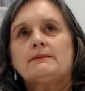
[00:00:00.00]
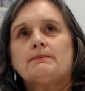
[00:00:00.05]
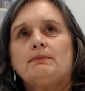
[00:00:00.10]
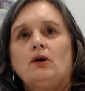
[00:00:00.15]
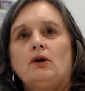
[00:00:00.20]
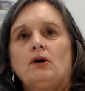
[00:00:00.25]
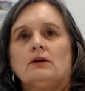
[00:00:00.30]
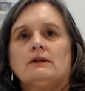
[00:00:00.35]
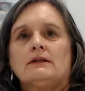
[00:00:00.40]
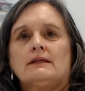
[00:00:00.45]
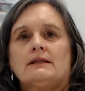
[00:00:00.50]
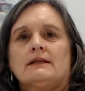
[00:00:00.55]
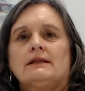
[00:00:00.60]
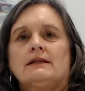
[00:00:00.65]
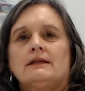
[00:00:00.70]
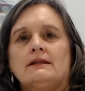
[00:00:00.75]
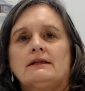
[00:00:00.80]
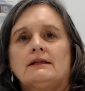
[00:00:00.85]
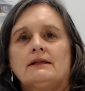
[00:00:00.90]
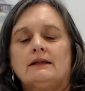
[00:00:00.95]

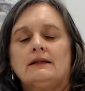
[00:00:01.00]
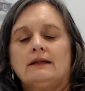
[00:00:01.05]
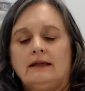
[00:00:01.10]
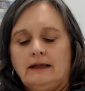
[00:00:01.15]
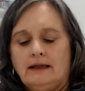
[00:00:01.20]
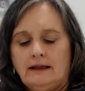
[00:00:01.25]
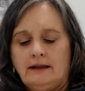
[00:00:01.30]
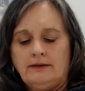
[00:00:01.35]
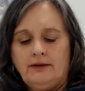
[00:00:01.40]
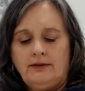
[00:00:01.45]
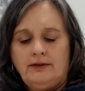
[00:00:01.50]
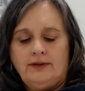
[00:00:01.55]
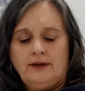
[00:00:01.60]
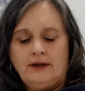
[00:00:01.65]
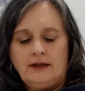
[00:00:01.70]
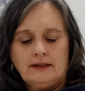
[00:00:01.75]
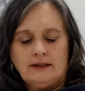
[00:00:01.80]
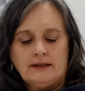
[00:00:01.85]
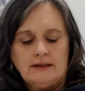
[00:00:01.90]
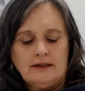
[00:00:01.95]
policies are the
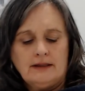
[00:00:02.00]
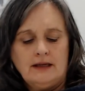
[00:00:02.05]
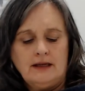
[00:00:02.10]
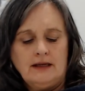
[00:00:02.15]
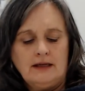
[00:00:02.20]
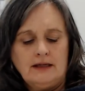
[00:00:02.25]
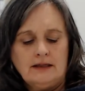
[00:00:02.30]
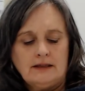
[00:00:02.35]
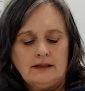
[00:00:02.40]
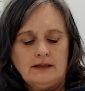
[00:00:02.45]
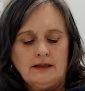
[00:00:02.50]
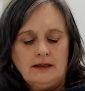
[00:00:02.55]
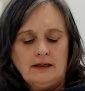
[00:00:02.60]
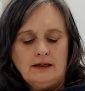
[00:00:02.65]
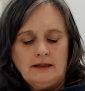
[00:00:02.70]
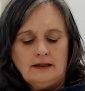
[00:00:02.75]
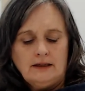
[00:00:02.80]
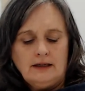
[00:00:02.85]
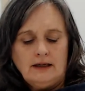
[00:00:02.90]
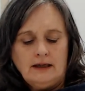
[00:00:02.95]
things that
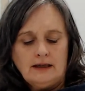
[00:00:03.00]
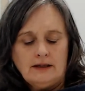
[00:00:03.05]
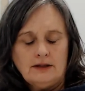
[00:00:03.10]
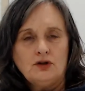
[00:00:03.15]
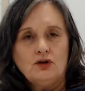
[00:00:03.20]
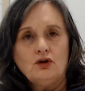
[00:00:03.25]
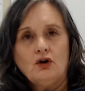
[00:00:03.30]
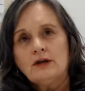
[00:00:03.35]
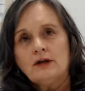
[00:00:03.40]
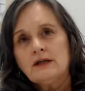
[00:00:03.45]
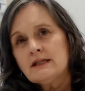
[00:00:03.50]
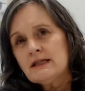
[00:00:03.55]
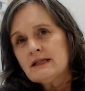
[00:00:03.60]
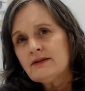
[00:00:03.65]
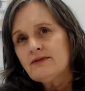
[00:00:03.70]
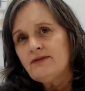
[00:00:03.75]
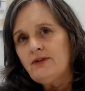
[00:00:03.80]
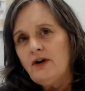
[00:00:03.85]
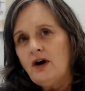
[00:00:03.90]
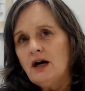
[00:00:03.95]
are not as
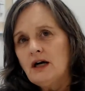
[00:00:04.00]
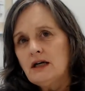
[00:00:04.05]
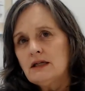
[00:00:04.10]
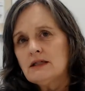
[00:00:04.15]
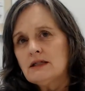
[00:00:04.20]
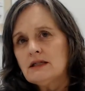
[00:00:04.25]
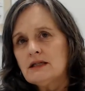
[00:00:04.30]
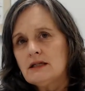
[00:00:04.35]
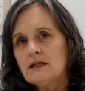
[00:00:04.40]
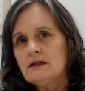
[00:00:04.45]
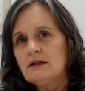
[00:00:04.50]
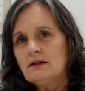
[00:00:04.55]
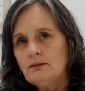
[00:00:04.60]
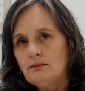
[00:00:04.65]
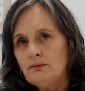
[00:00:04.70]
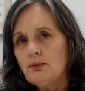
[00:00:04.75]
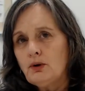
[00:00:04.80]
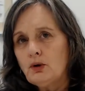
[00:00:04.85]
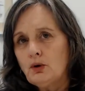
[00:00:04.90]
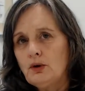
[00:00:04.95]
defined as in an
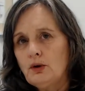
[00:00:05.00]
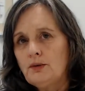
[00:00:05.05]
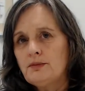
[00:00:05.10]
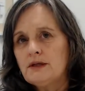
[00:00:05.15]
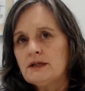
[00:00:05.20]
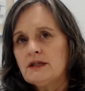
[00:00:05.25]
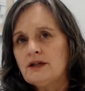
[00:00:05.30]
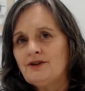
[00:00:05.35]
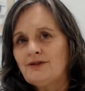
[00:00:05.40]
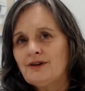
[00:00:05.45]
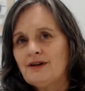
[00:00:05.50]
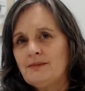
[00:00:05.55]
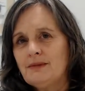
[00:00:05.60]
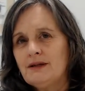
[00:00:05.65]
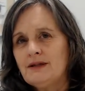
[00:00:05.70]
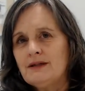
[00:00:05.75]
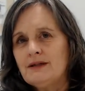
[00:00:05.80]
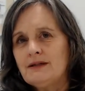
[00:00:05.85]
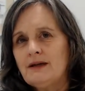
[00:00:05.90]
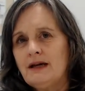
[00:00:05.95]
employment
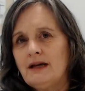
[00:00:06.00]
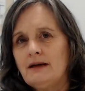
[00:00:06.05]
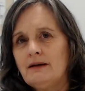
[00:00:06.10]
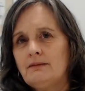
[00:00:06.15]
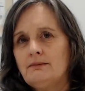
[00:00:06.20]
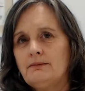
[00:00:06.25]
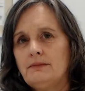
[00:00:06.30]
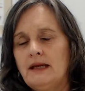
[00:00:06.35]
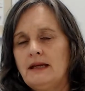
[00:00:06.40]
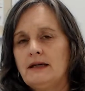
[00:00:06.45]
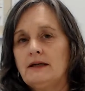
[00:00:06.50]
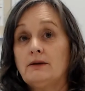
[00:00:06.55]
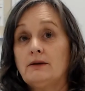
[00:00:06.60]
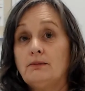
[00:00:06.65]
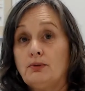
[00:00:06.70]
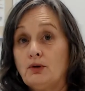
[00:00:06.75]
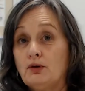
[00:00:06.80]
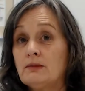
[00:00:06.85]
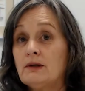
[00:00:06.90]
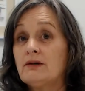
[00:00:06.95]
agreement, and an
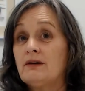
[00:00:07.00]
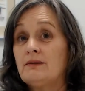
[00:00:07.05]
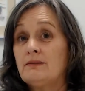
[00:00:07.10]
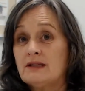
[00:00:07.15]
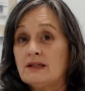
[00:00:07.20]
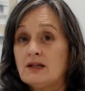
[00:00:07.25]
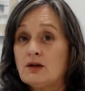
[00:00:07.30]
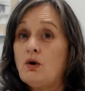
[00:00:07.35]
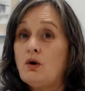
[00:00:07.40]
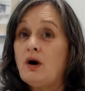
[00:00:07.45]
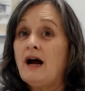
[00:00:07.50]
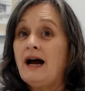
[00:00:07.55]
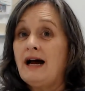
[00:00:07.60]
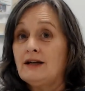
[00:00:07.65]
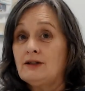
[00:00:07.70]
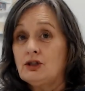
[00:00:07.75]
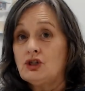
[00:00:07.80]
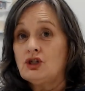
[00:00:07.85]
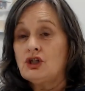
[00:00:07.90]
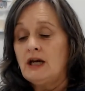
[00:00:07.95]
employment agreement is quite hard
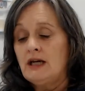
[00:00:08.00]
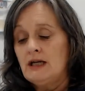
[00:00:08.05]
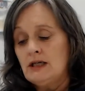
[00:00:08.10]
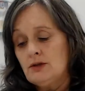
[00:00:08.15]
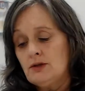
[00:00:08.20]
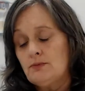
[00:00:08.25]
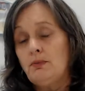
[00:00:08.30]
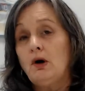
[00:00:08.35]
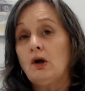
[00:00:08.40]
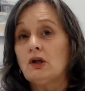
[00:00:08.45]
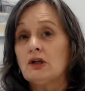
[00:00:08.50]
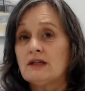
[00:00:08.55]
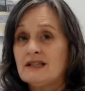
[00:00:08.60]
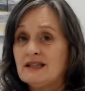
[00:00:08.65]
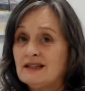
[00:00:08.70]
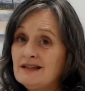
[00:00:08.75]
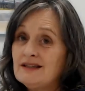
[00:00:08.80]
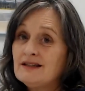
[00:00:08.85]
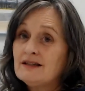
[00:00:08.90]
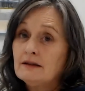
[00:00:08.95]
to change.
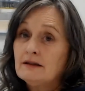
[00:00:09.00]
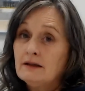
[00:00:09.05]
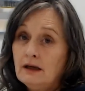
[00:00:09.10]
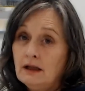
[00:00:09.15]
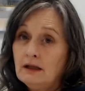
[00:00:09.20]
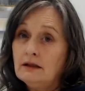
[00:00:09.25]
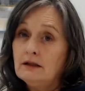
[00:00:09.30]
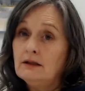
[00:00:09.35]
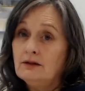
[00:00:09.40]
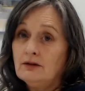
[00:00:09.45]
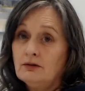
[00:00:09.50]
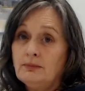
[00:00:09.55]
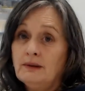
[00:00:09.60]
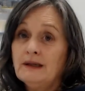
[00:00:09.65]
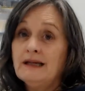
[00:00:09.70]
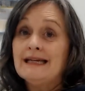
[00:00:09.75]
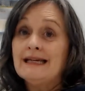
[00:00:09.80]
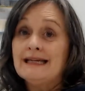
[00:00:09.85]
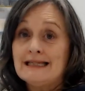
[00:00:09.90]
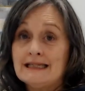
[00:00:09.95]
Policies a little bit
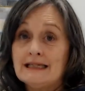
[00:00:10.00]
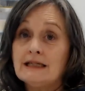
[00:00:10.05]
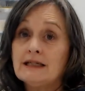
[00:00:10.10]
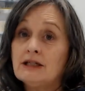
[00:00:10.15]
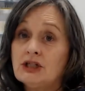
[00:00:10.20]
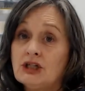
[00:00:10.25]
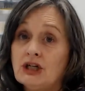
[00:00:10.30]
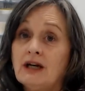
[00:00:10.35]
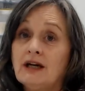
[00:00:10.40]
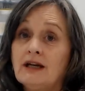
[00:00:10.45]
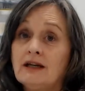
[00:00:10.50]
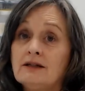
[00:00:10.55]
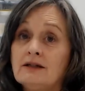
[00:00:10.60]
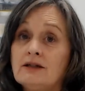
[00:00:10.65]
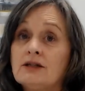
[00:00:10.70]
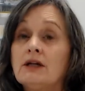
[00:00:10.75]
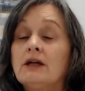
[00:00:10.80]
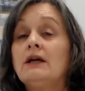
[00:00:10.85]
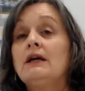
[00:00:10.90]
easier to change,